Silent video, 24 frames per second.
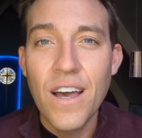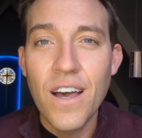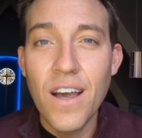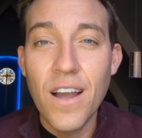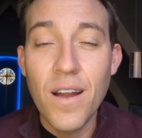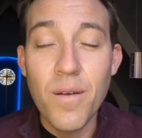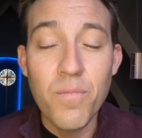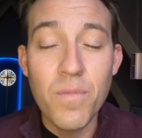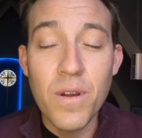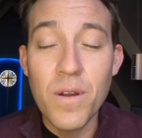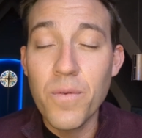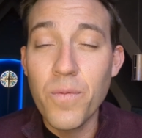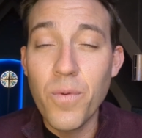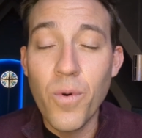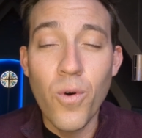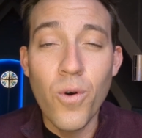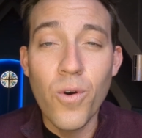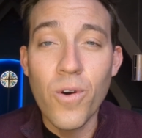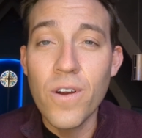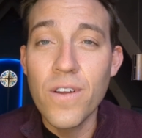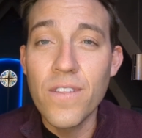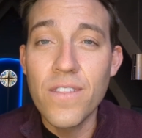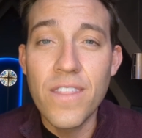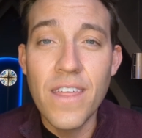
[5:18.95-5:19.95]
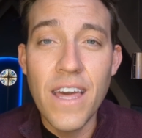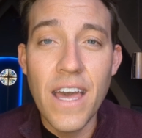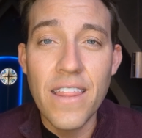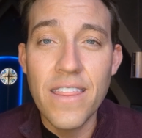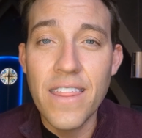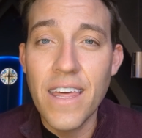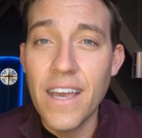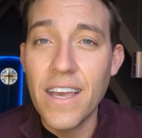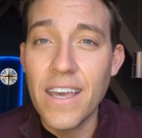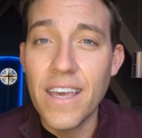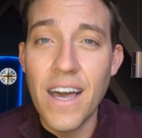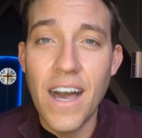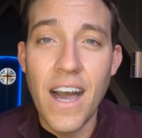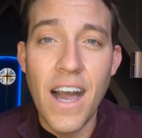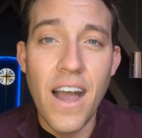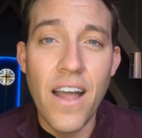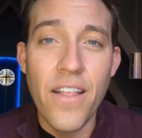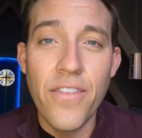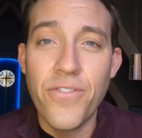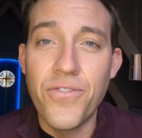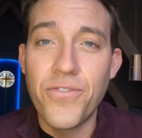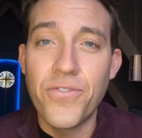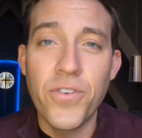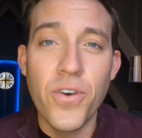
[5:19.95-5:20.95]
um, reward that, that
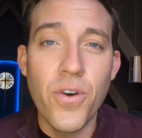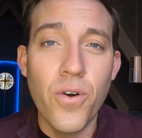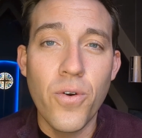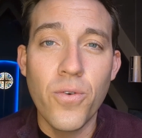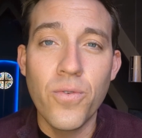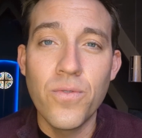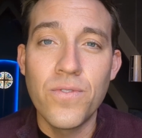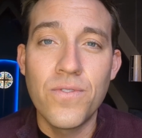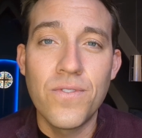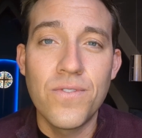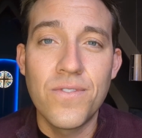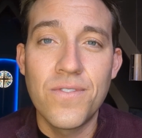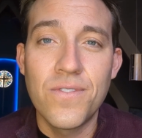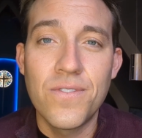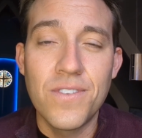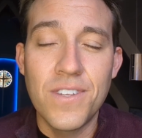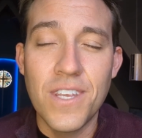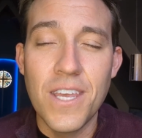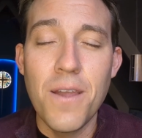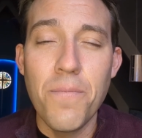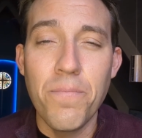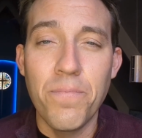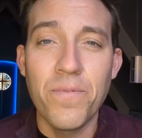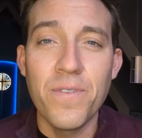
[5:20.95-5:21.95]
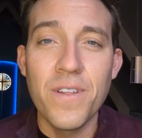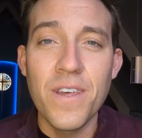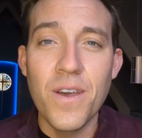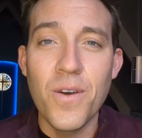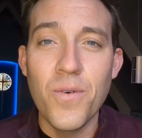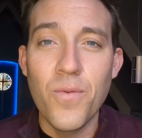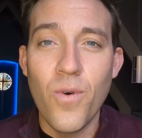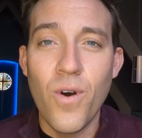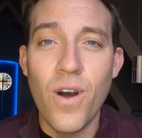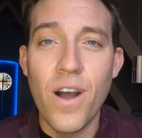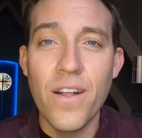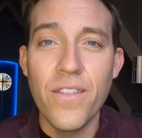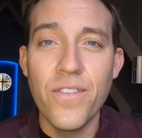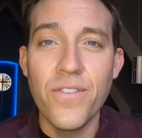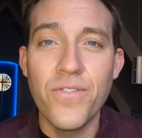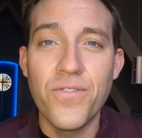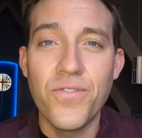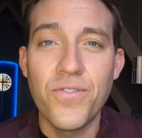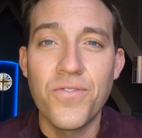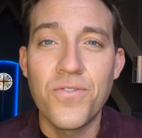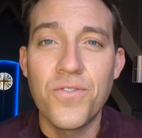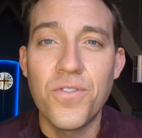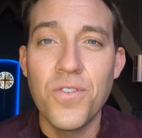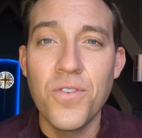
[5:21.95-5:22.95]
God so deeply
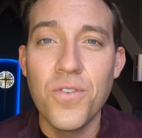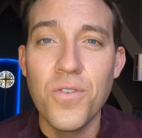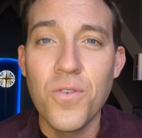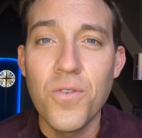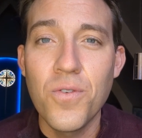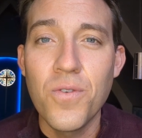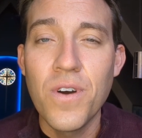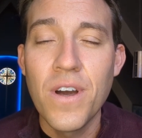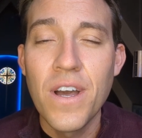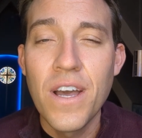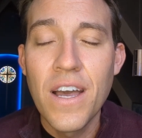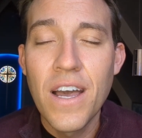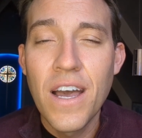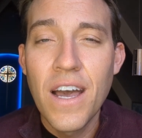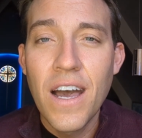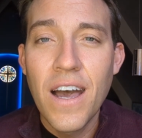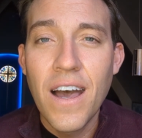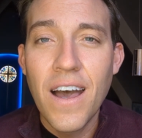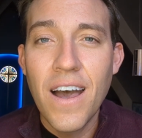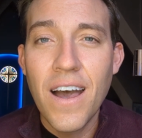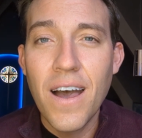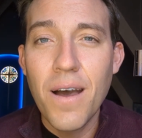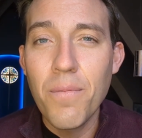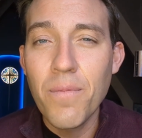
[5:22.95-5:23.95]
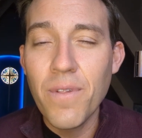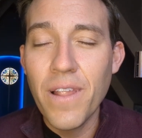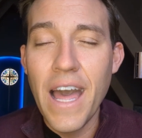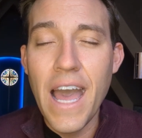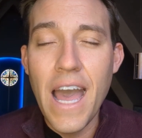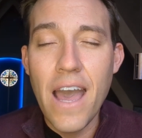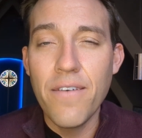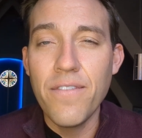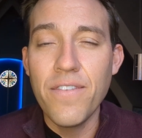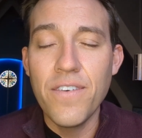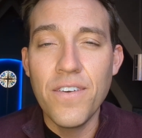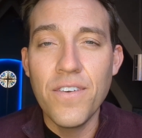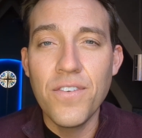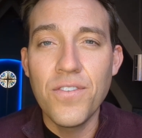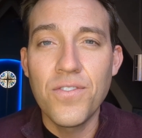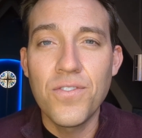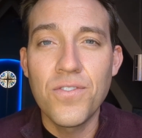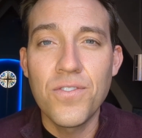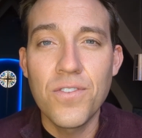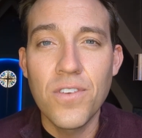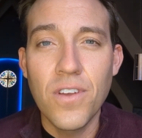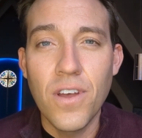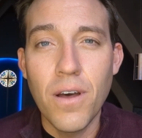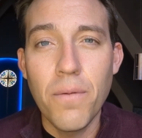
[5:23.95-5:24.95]
wants to um,
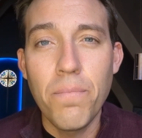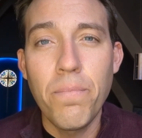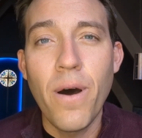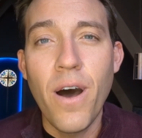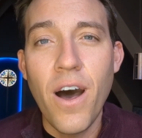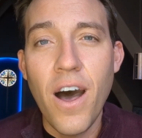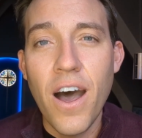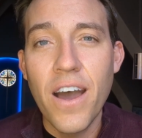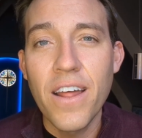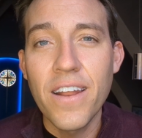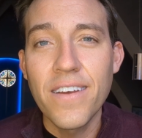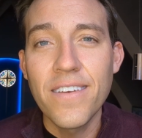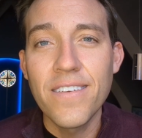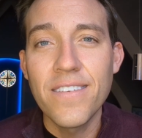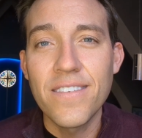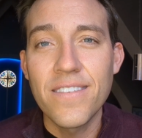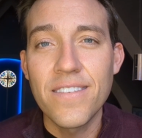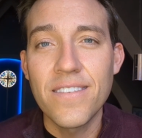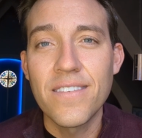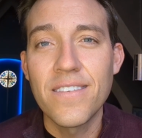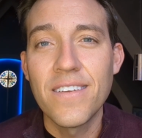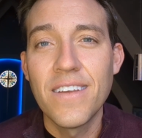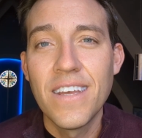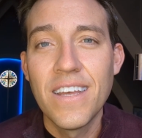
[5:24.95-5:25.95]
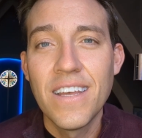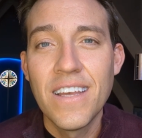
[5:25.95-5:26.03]
lavish upon us.